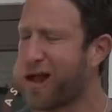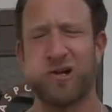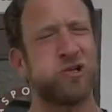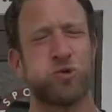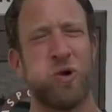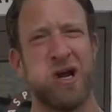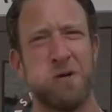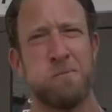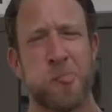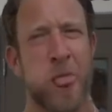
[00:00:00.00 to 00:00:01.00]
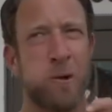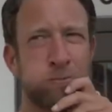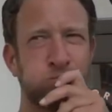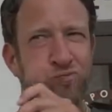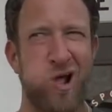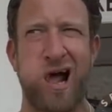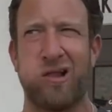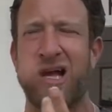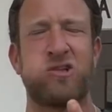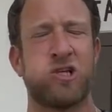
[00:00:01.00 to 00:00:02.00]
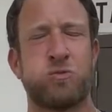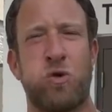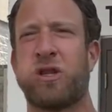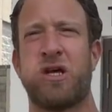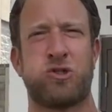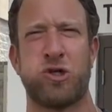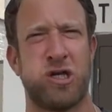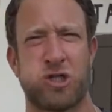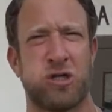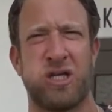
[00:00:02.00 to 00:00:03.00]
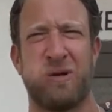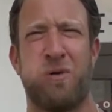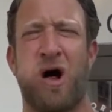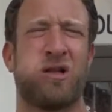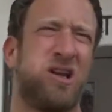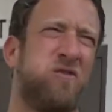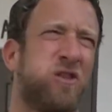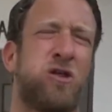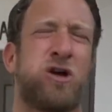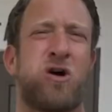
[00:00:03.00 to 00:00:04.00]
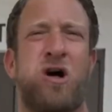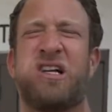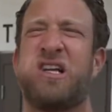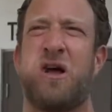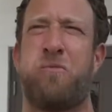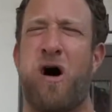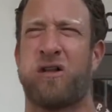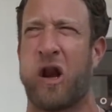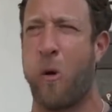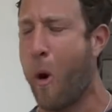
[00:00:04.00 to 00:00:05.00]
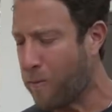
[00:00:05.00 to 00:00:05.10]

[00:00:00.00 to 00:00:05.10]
You know what's weird? I like this more than a traditional Neapolitan, even though they're calling it Neapolitan.